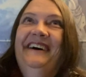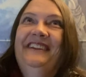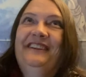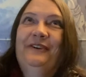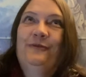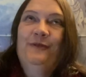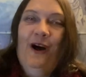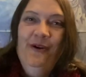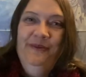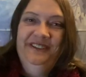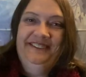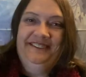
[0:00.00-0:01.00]
The
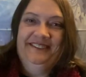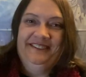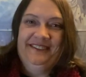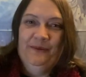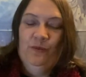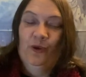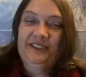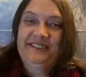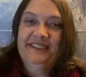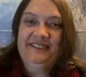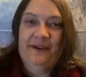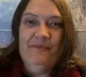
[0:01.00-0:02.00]
Roman system was
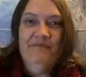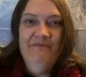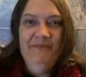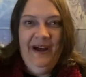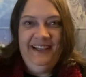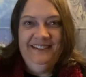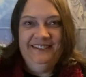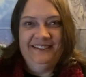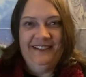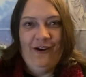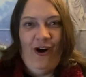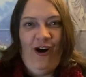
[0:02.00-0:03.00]
this
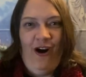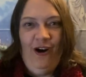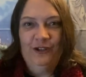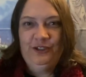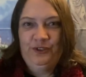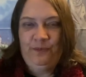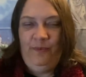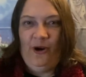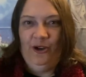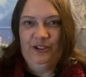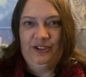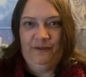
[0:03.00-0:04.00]
amazing
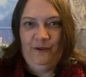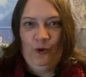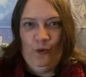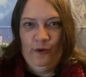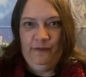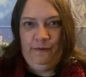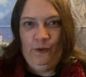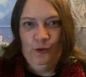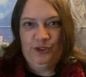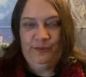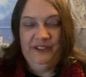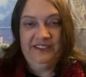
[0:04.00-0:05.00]
hodgepodge of law
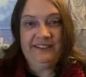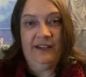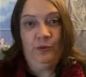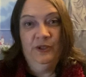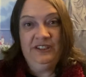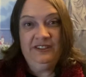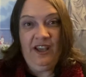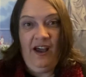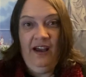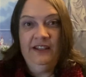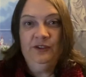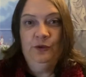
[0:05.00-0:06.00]
enforcements that were
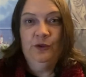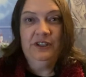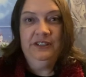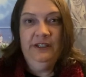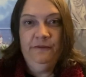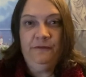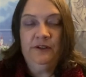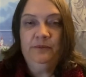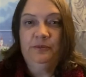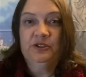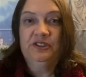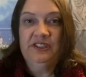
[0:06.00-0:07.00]
tied to the different
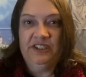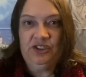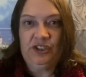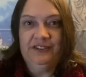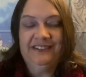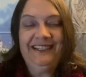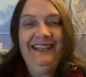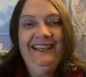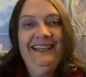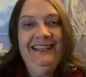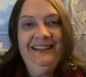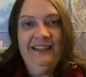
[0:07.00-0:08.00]
positions
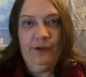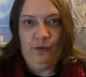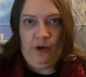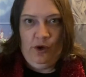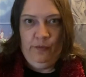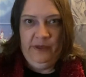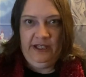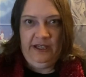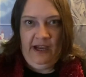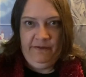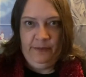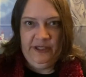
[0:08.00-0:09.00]
in the Roman
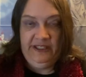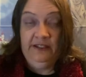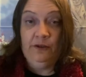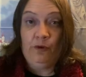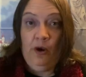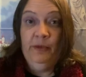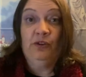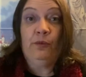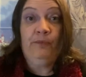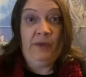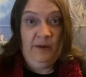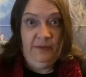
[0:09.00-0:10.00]
government, in the Roman
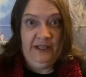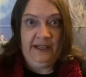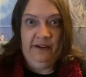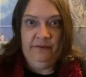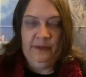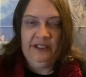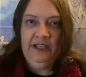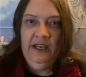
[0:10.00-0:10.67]
Republic government.